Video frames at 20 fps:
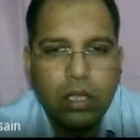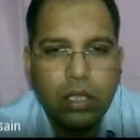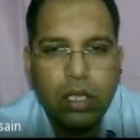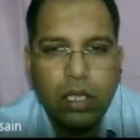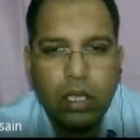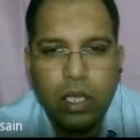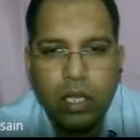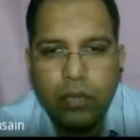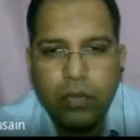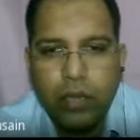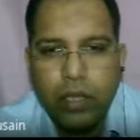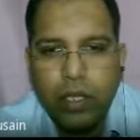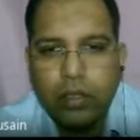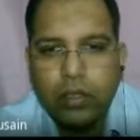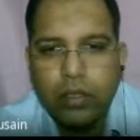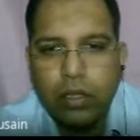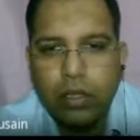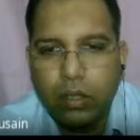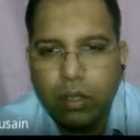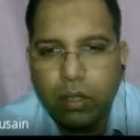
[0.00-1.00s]
affects
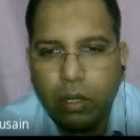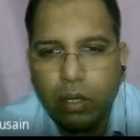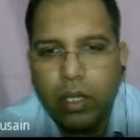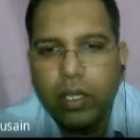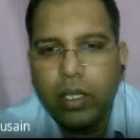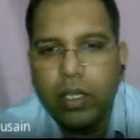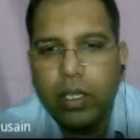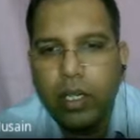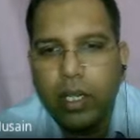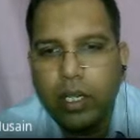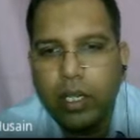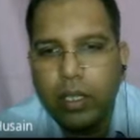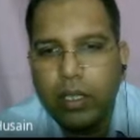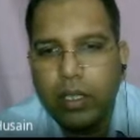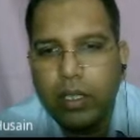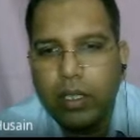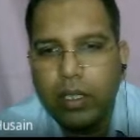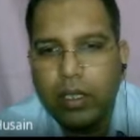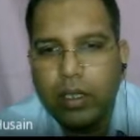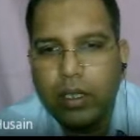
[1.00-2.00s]
the groin and
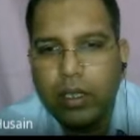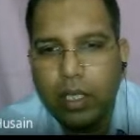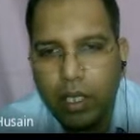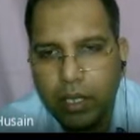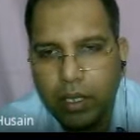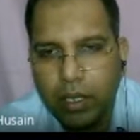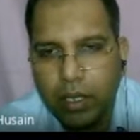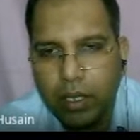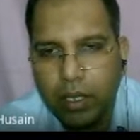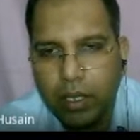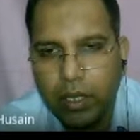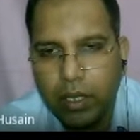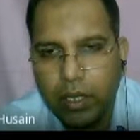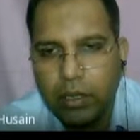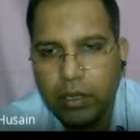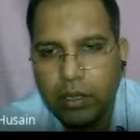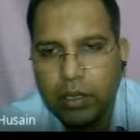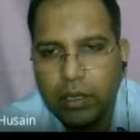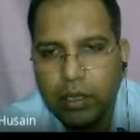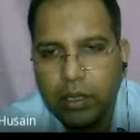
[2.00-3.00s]
inner thighs.
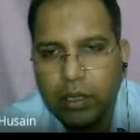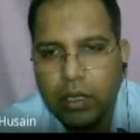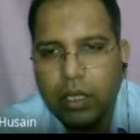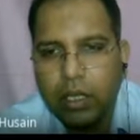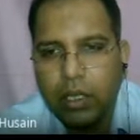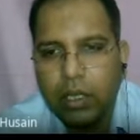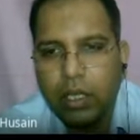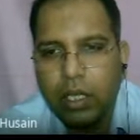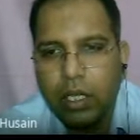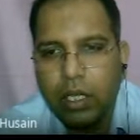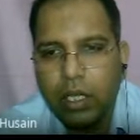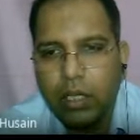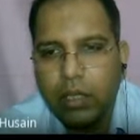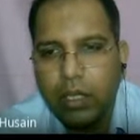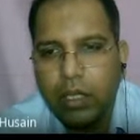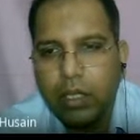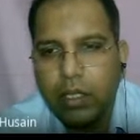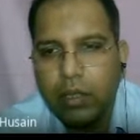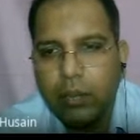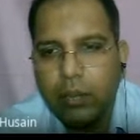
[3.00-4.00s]

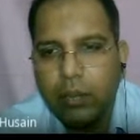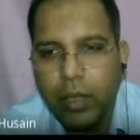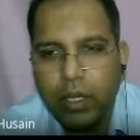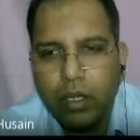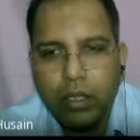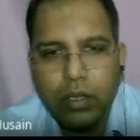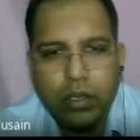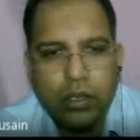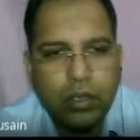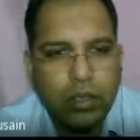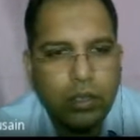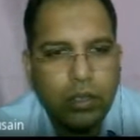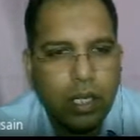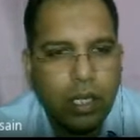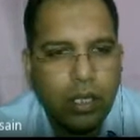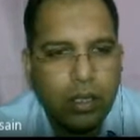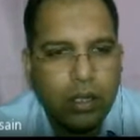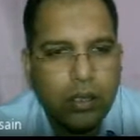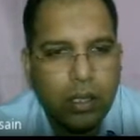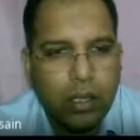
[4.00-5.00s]
Tinea pedis,
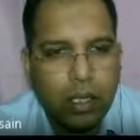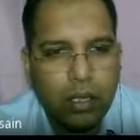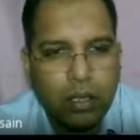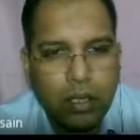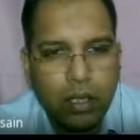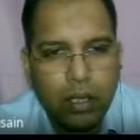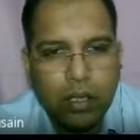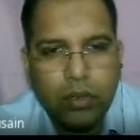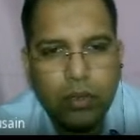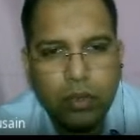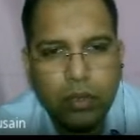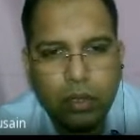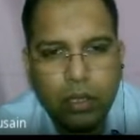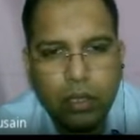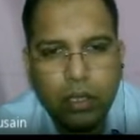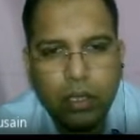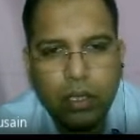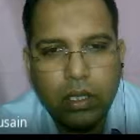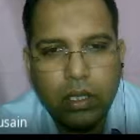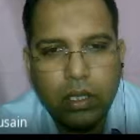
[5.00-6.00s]
that is athlete's
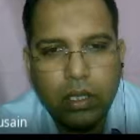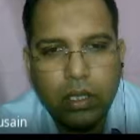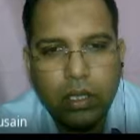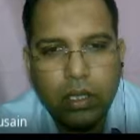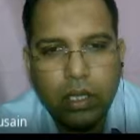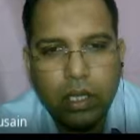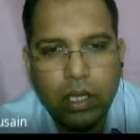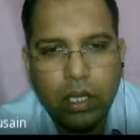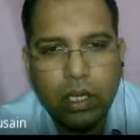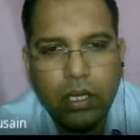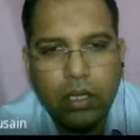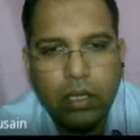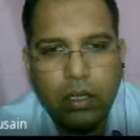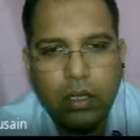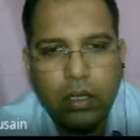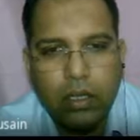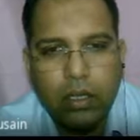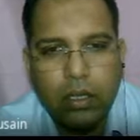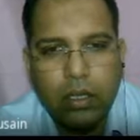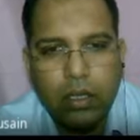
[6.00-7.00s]
foot, and
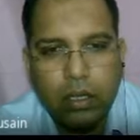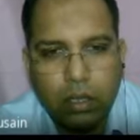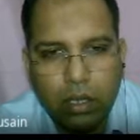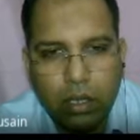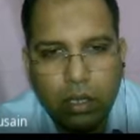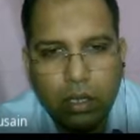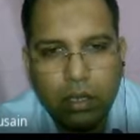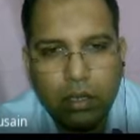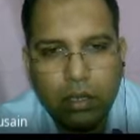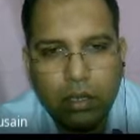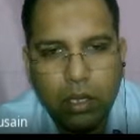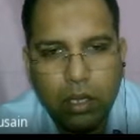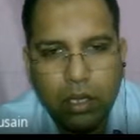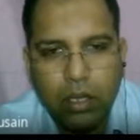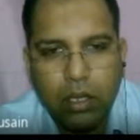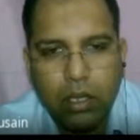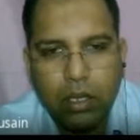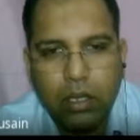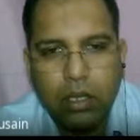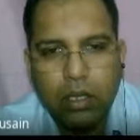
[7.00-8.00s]

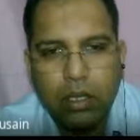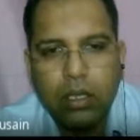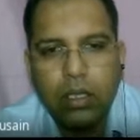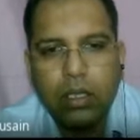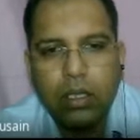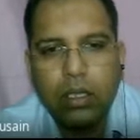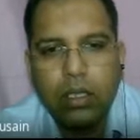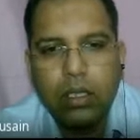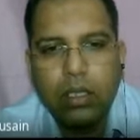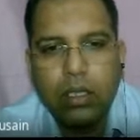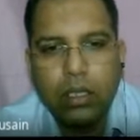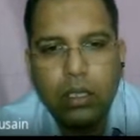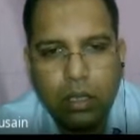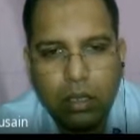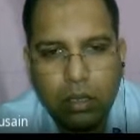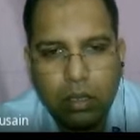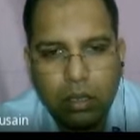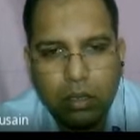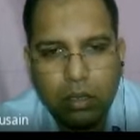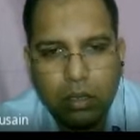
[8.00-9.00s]
tinea
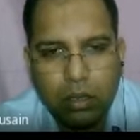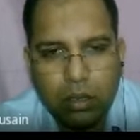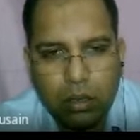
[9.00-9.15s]
uh,